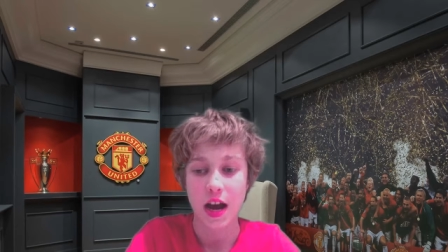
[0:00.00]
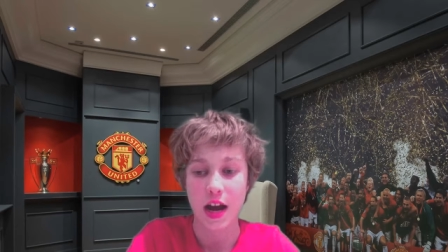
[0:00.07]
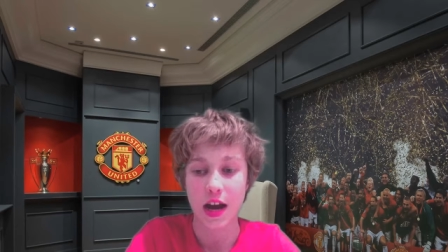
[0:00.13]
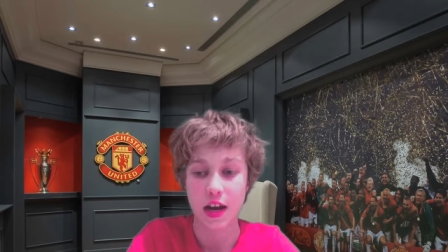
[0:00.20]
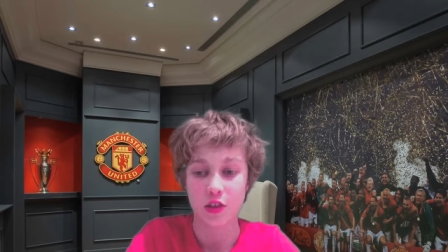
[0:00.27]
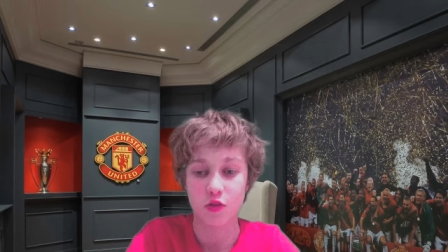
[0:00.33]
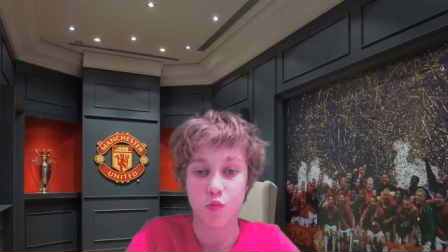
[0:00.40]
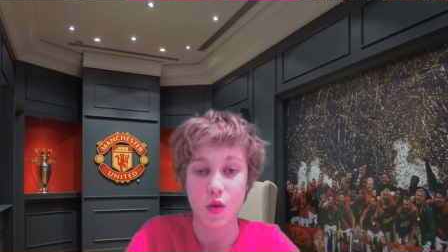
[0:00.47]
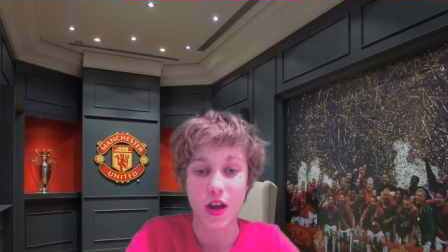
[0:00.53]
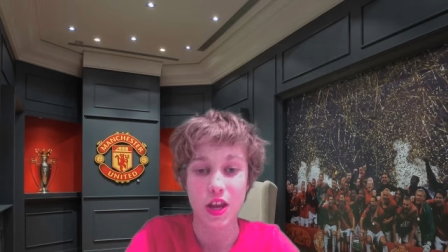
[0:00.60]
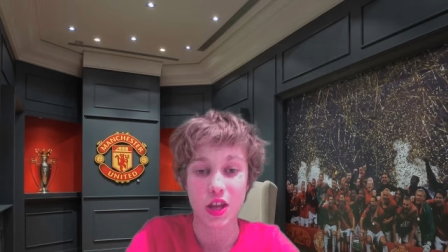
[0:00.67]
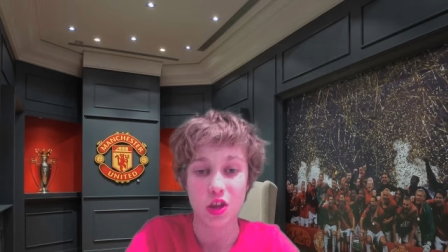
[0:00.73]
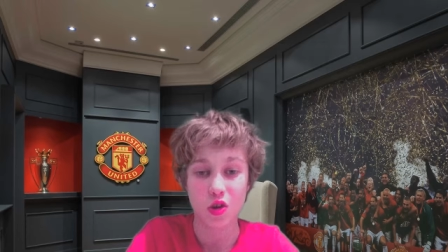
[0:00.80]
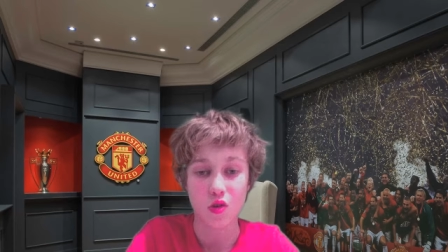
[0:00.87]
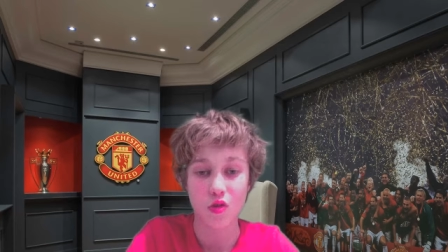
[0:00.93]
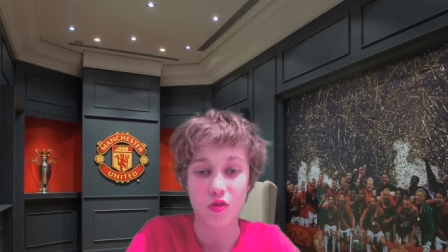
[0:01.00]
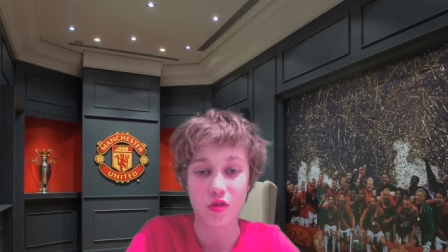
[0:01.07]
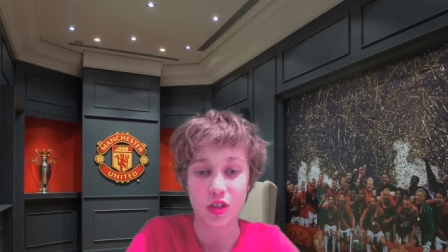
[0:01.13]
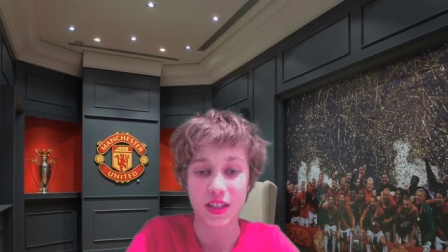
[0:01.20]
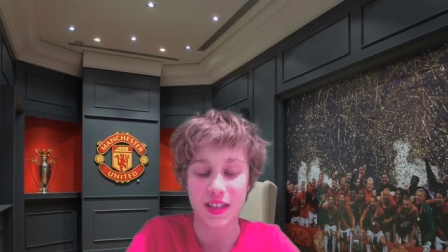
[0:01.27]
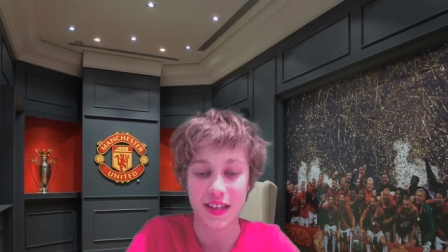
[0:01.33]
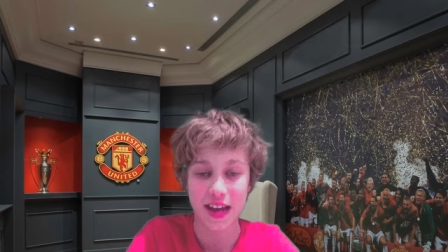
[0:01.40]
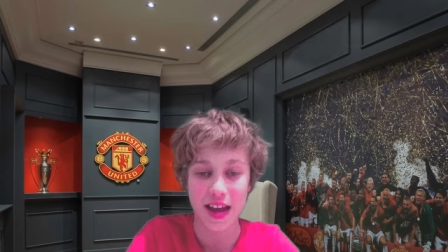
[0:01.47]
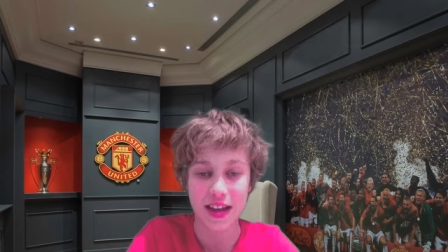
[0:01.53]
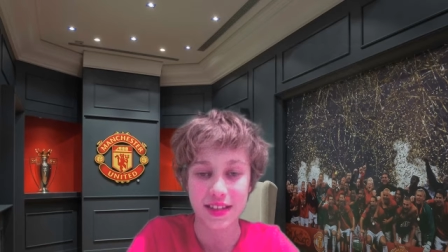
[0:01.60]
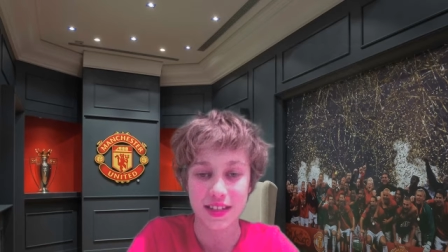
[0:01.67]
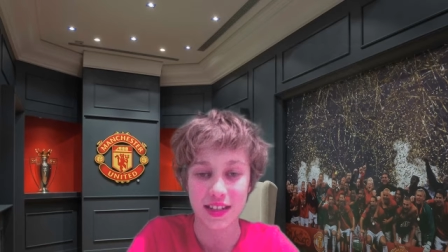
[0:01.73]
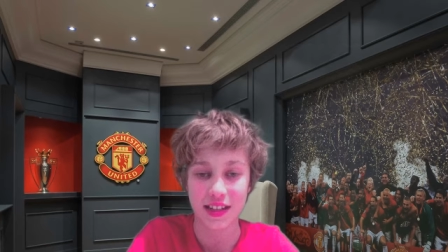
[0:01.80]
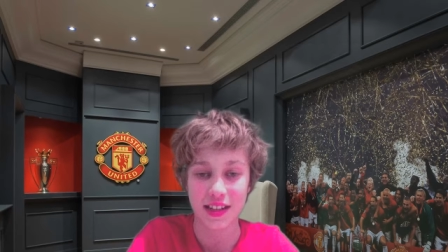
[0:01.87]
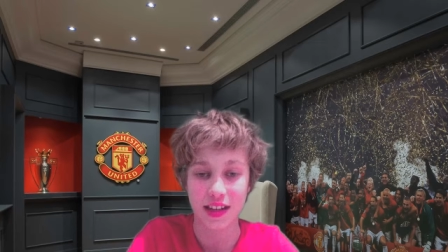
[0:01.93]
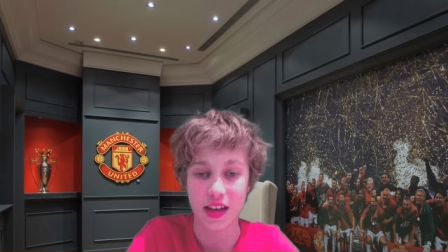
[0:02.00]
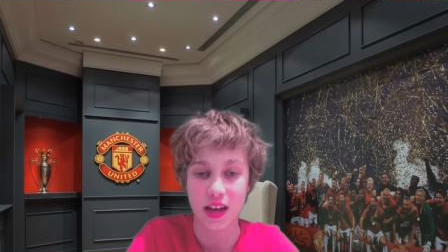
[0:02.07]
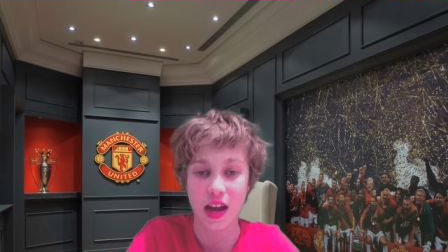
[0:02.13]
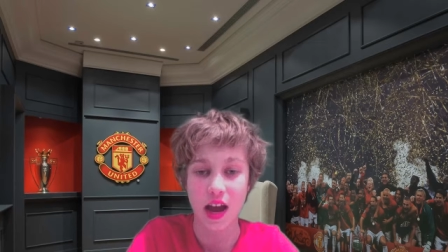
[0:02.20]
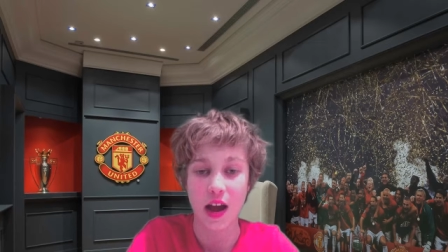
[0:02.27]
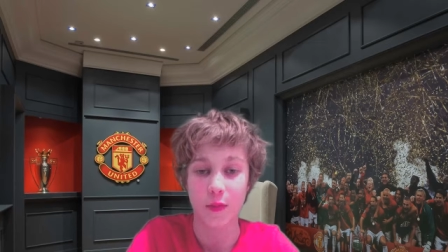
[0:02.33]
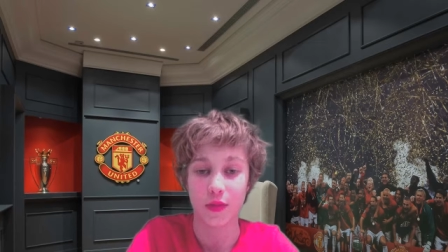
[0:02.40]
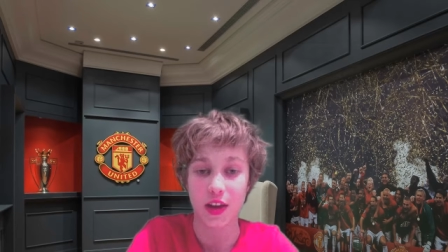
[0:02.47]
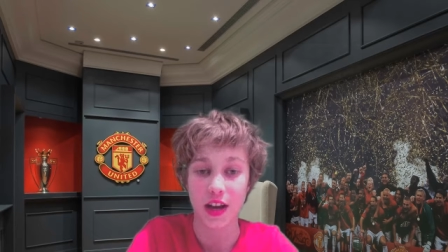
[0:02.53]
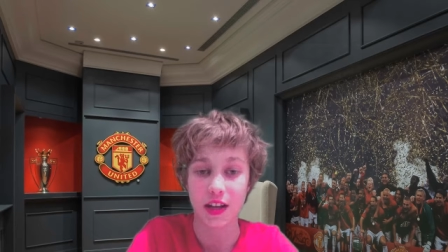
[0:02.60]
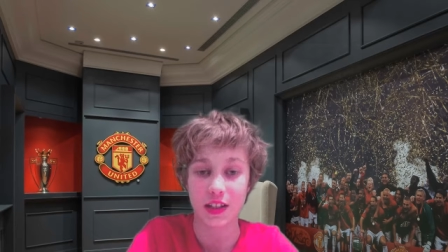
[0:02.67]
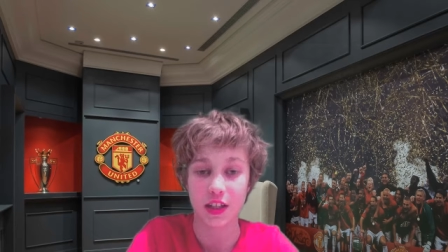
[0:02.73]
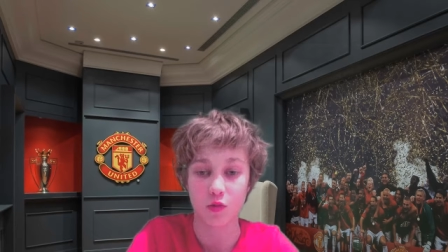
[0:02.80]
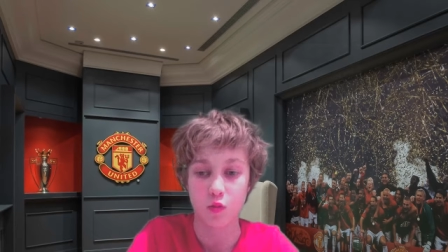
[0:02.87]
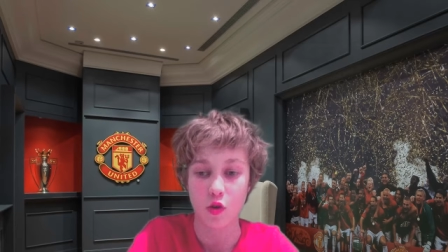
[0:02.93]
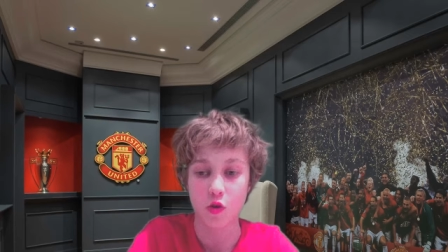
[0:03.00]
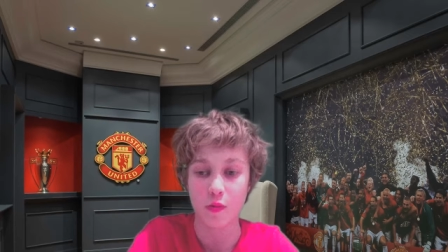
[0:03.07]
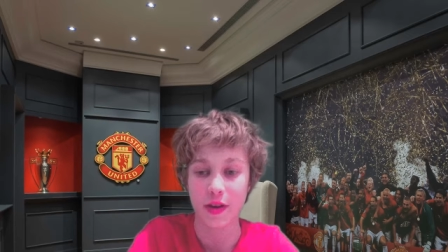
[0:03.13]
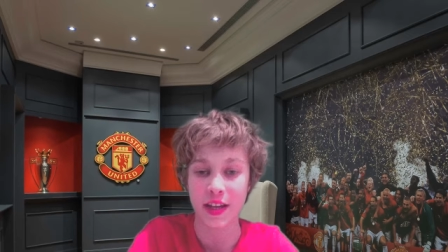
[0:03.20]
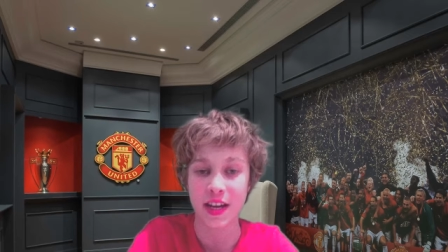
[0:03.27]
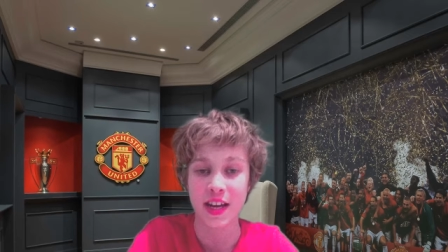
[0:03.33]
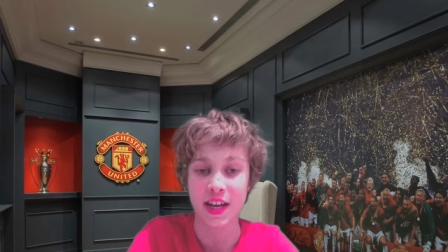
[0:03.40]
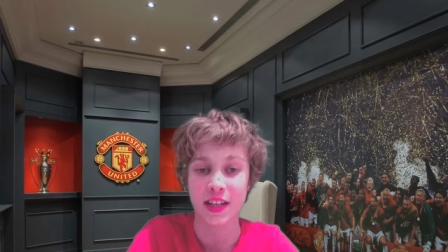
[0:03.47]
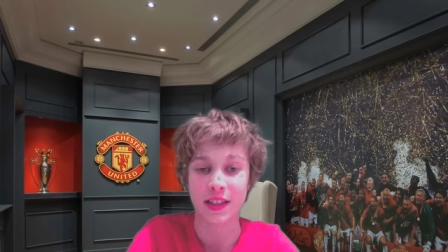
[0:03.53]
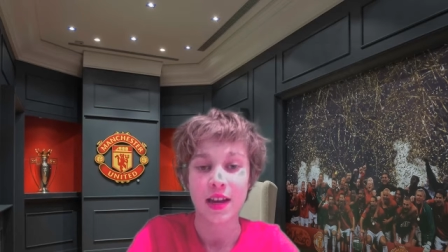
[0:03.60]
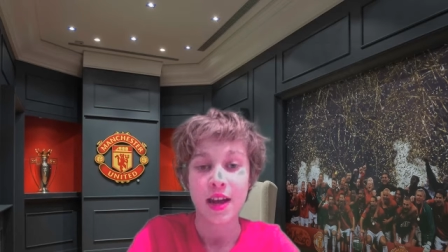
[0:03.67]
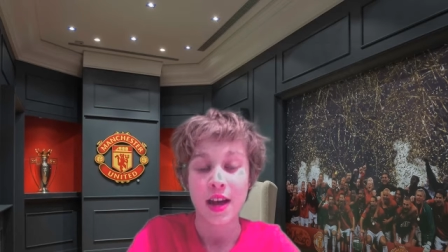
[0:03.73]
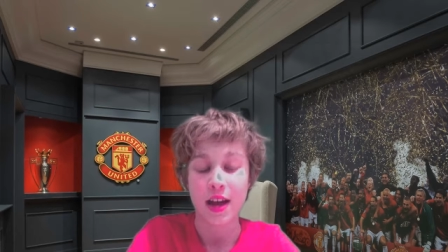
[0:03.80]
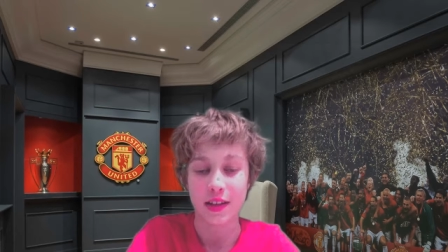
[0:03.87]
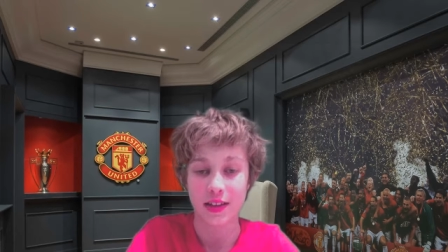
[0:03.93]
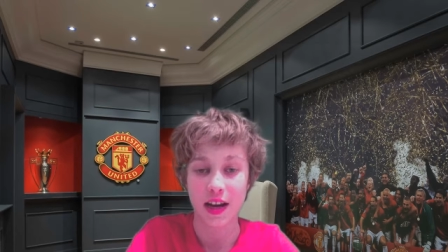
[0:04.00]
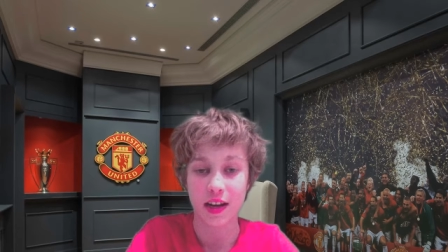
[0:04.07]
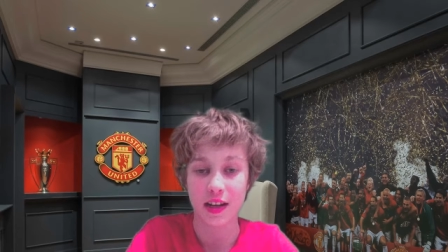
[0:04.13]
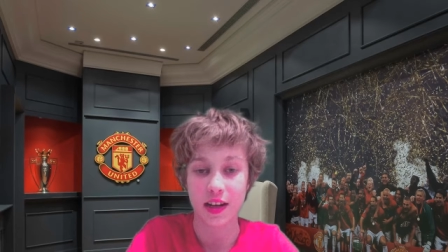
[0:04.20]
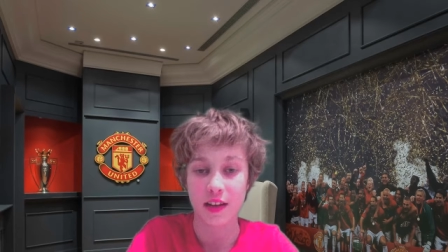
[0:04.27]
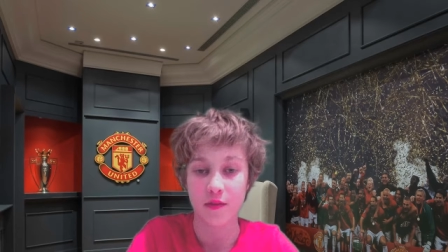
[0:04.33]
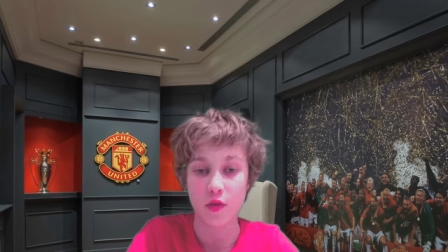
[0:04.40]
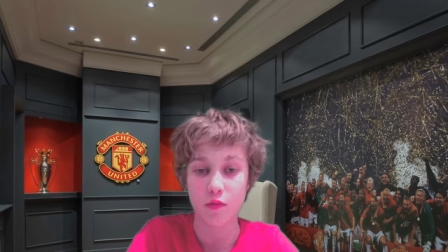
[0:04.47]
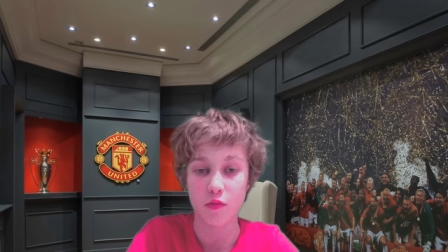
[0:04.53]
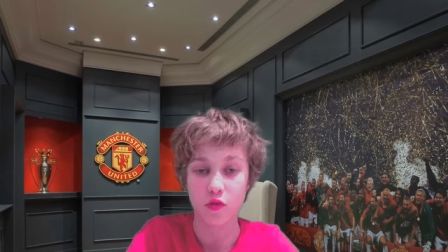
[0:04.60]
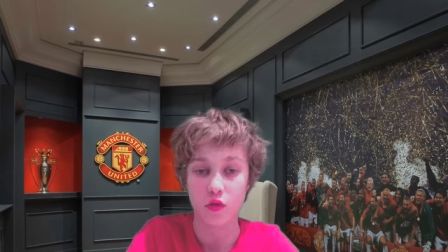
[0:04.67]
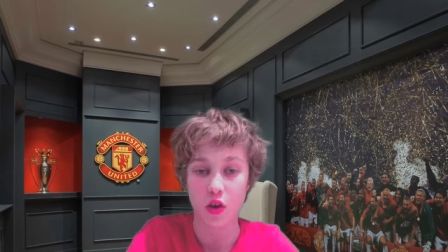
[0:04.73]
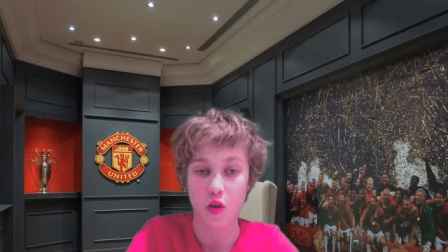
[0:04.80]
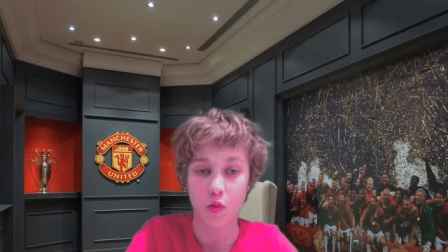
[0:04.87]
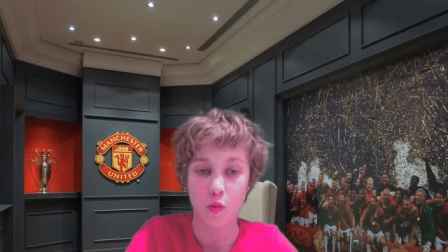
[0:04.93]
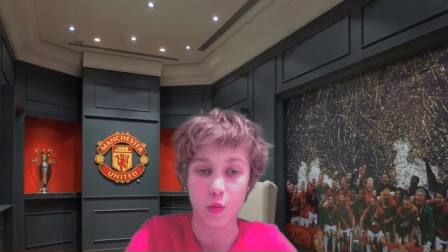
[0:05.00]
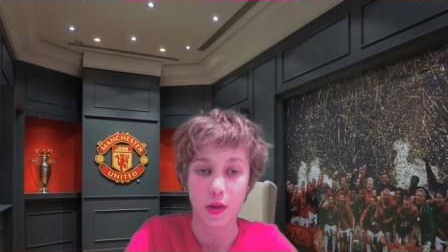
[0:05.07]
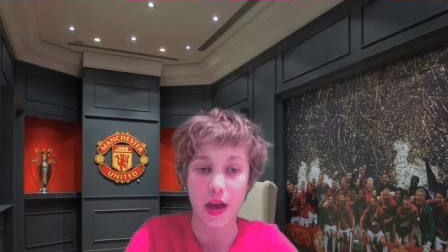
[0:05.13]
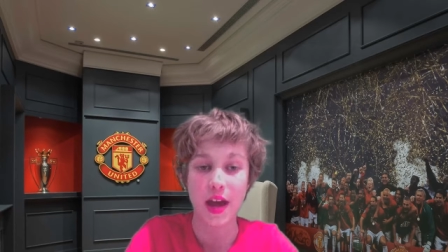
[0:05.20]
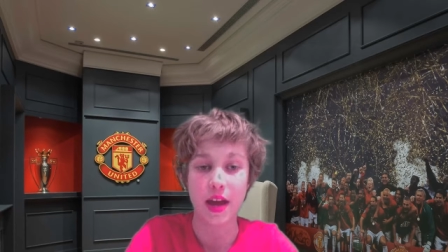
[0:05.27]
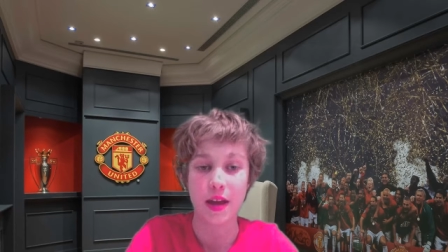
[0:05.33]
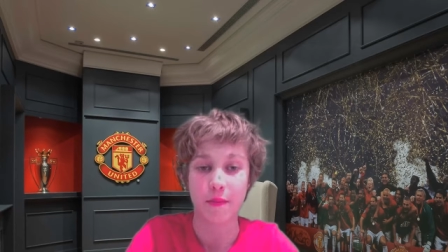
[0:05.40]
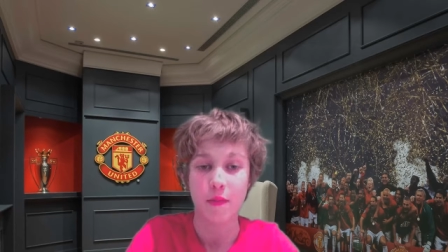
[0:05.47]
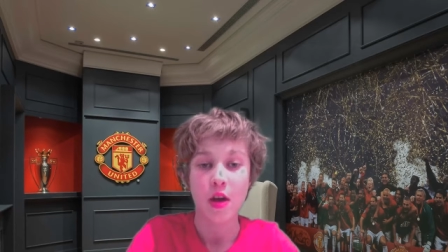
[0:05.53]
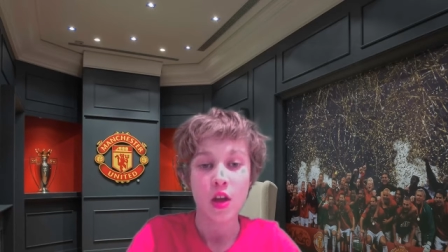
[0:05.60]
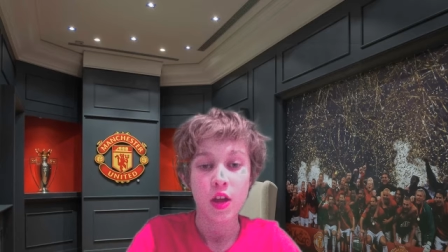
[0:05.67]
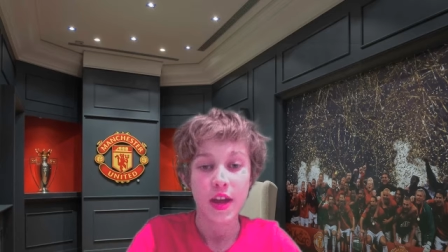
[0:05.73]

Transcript: and we're not getting it, and that is what we need attacking football the whole game.